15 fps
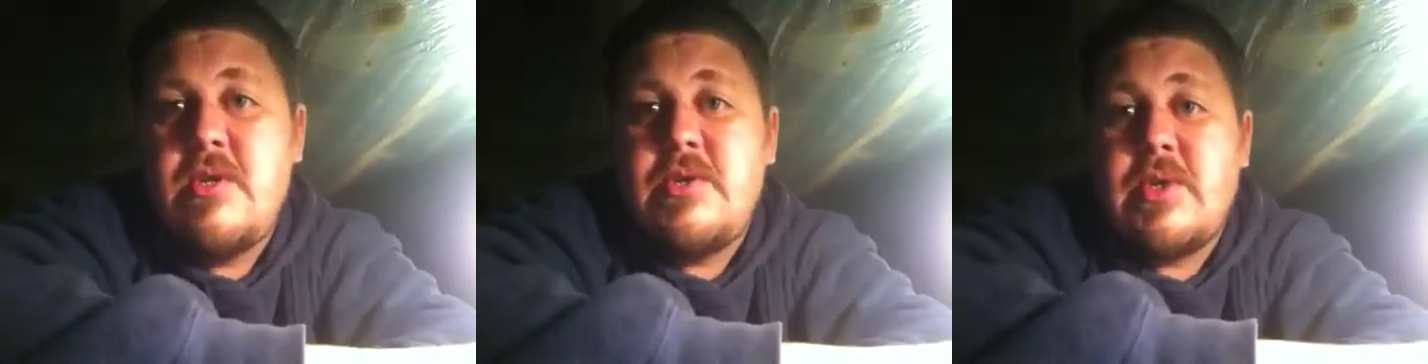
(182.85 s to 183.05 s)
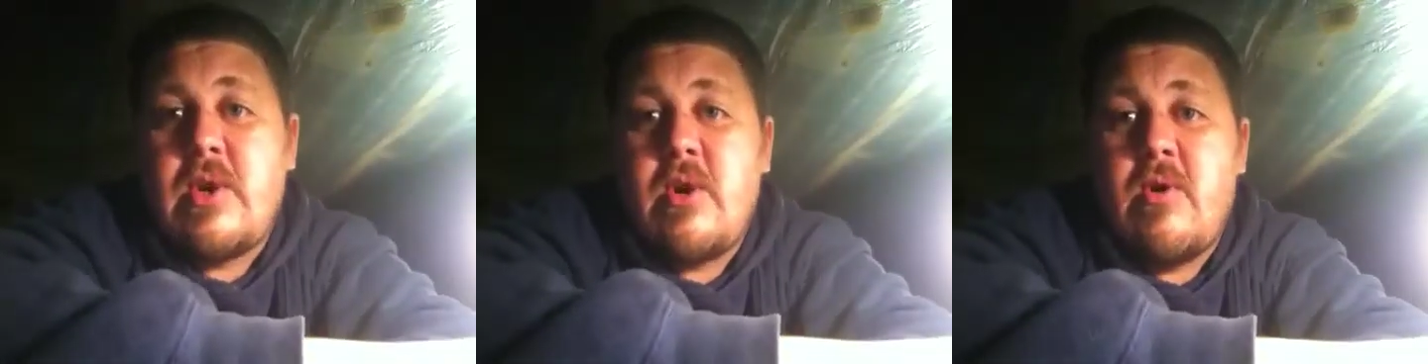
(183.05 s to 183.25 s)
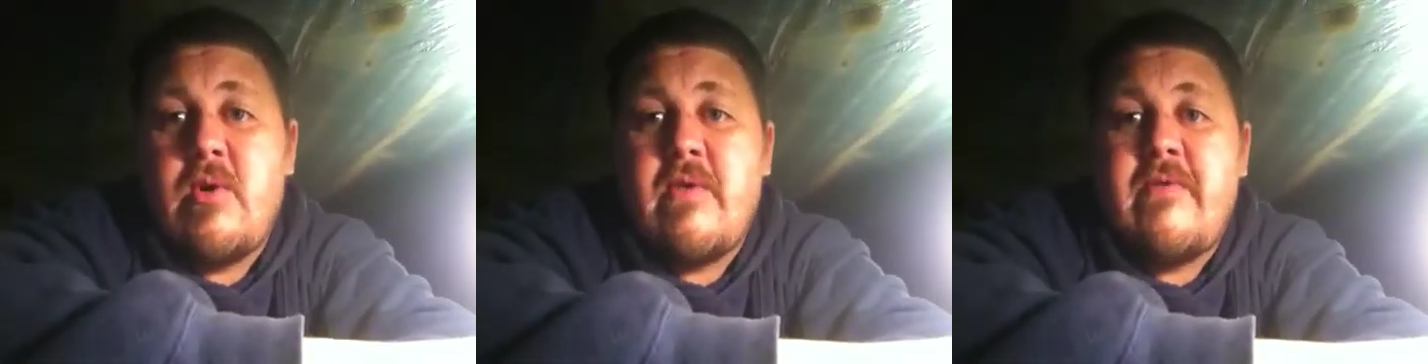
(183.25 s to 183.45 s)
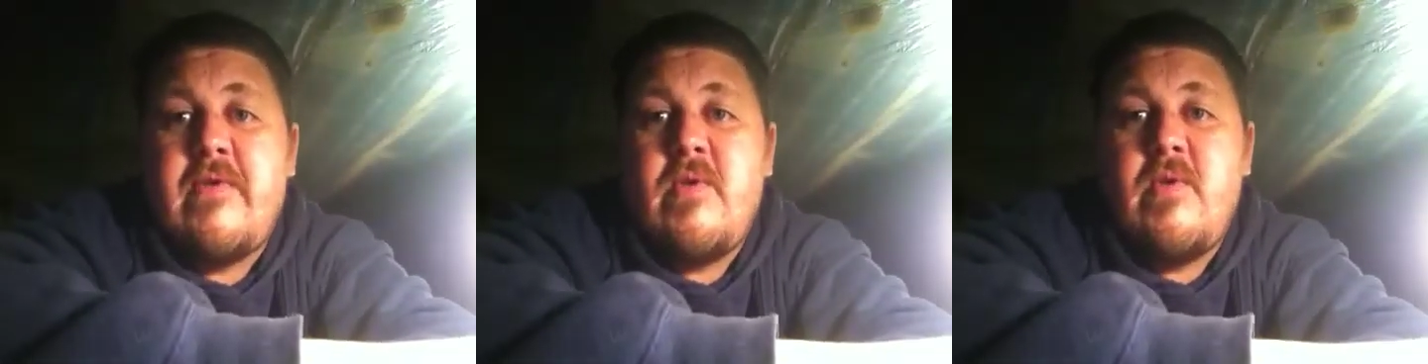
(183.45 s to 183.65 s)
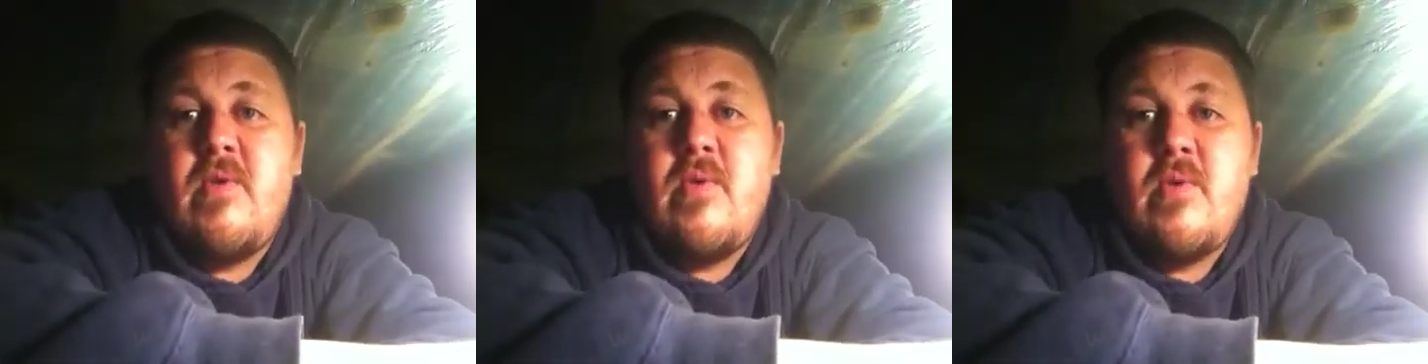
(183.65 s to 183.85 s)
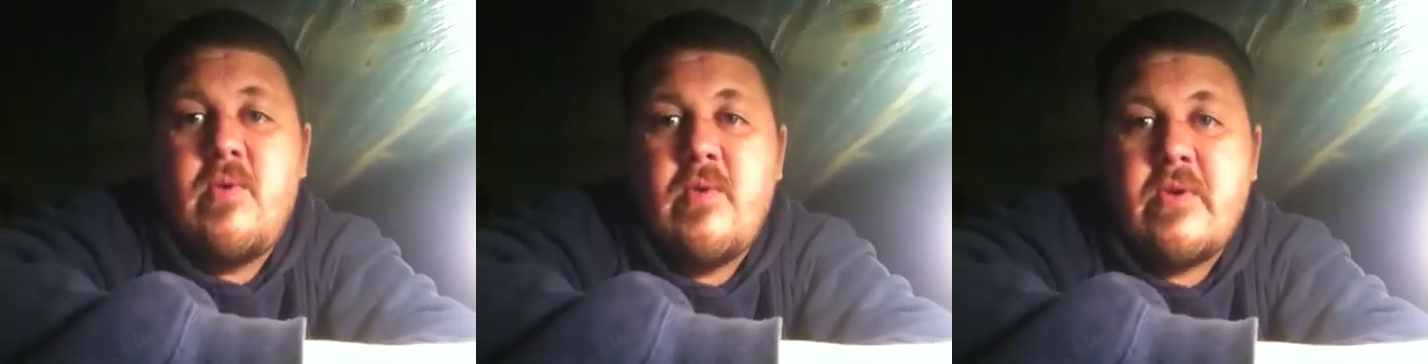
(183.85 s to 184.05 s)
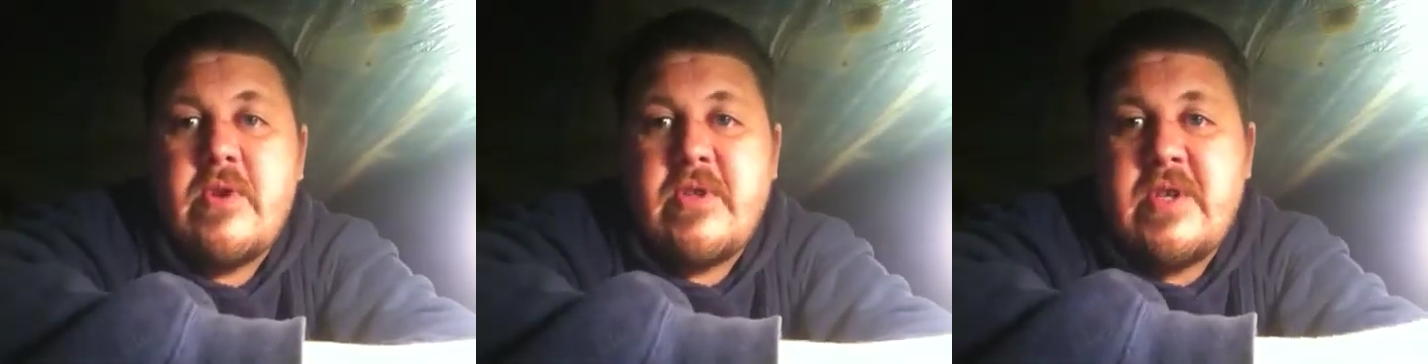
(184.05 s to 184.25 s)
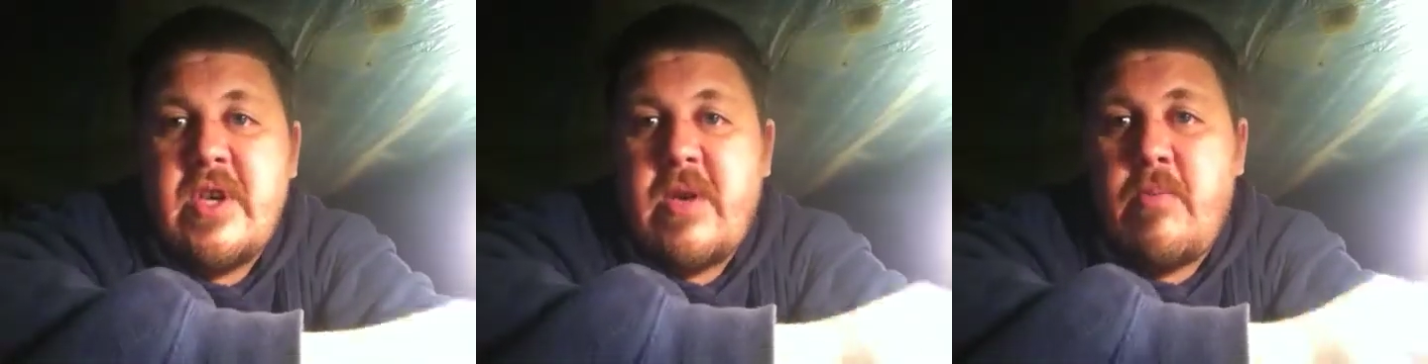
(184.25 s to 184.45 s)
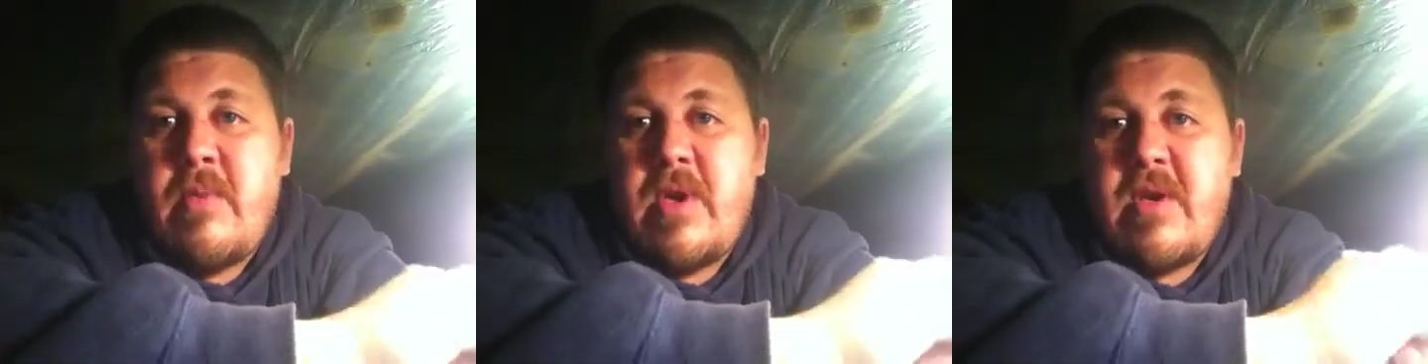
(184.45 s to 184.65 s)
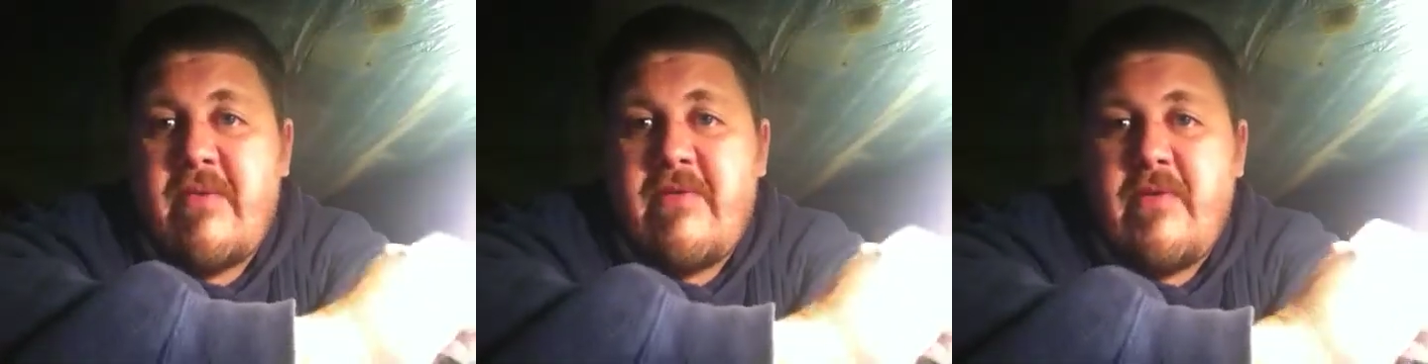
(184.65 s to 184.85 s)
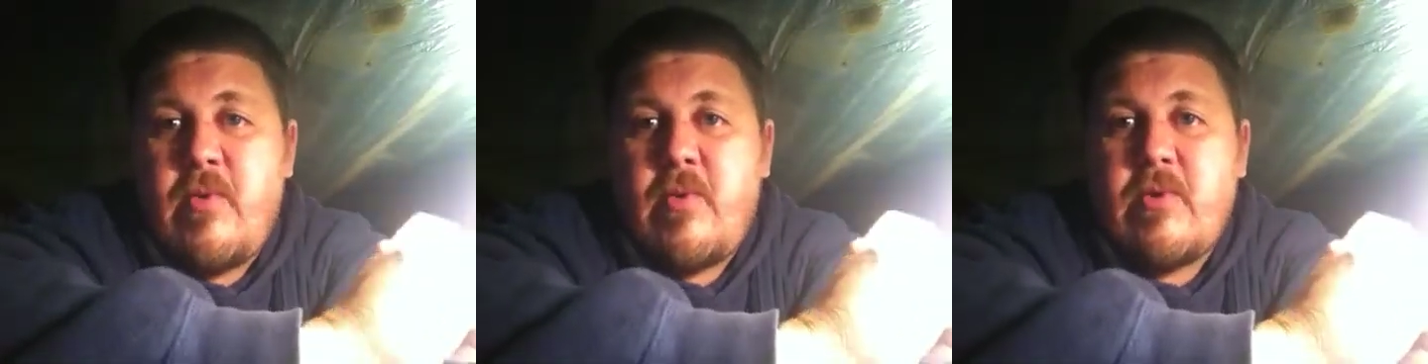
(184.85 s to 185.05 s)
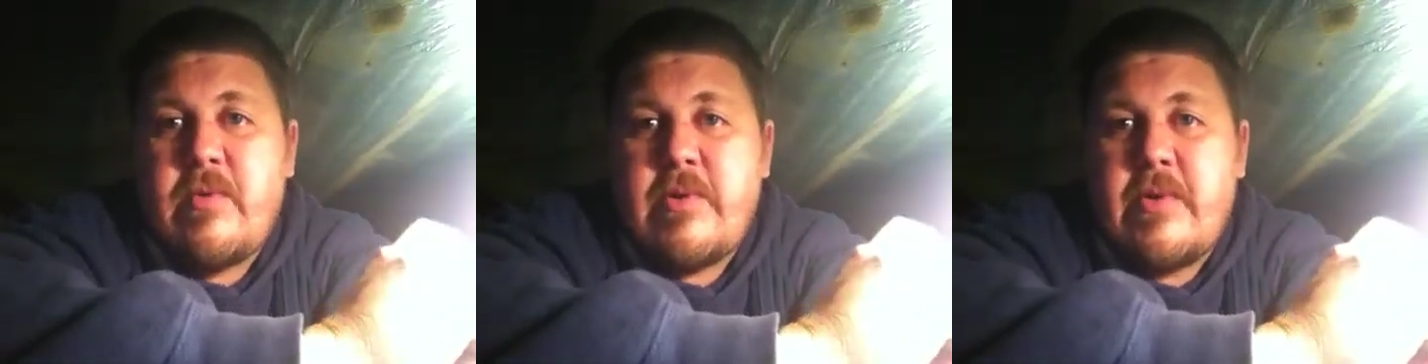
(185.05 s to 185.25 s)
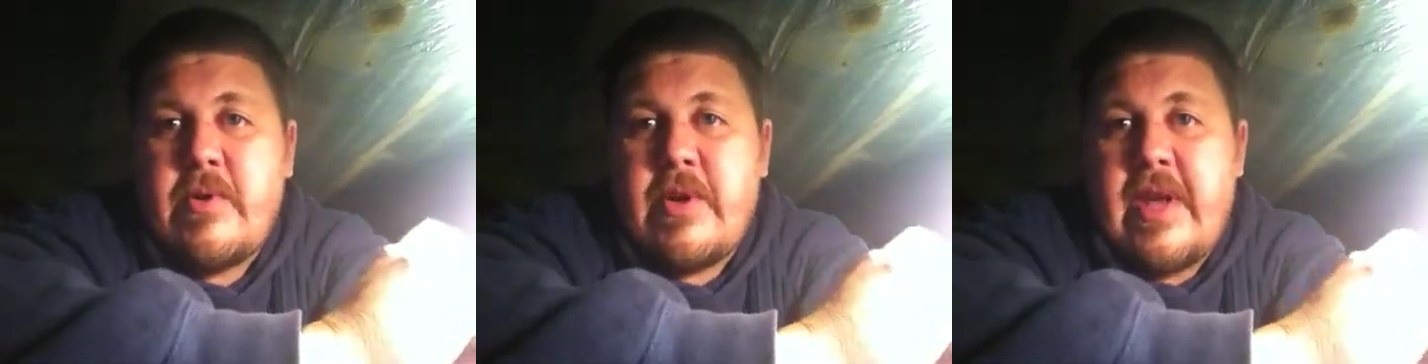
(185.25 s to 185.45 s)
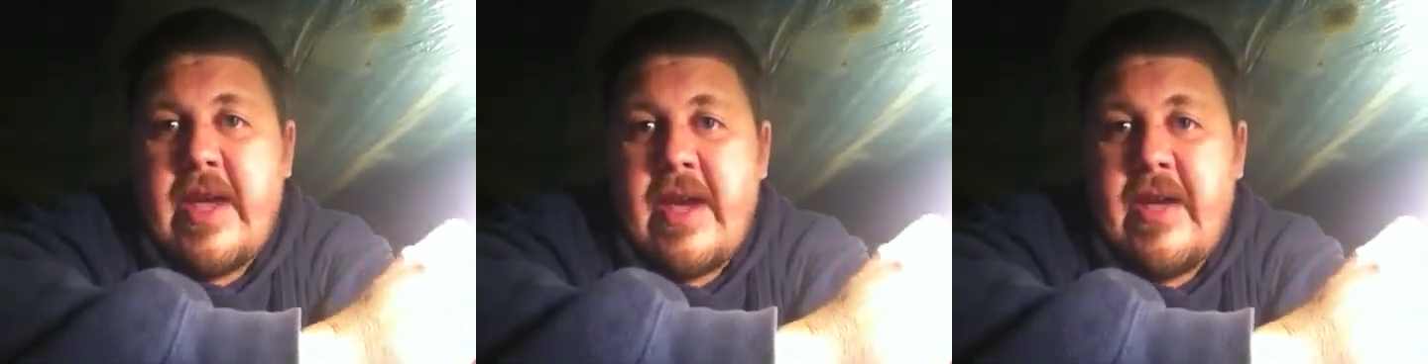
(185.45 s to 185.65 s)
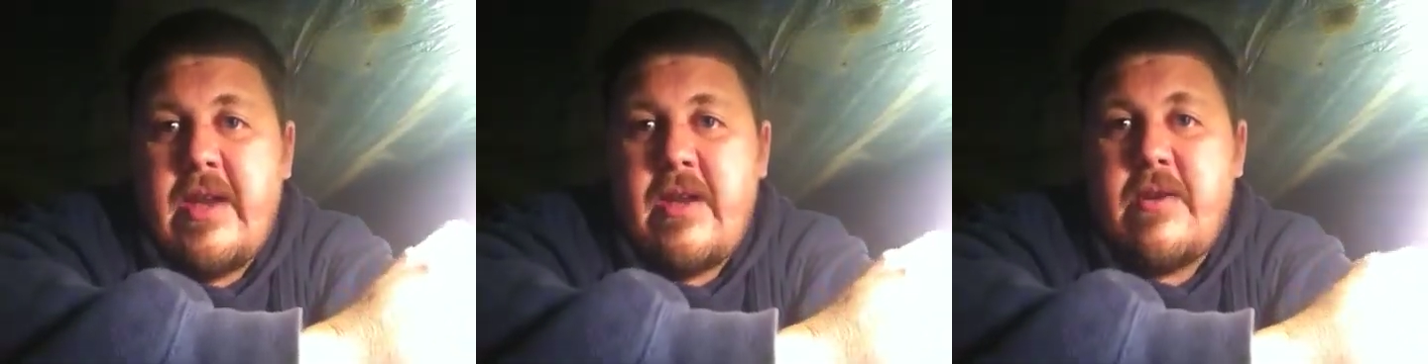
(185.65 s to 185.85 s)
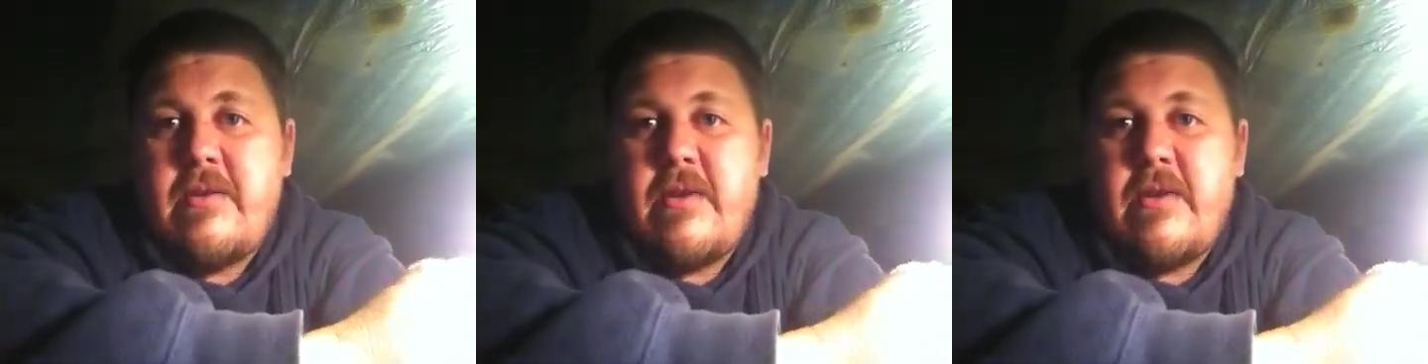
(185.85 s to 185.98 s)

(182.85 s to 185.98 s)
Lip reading: So if you could keep me informed on that,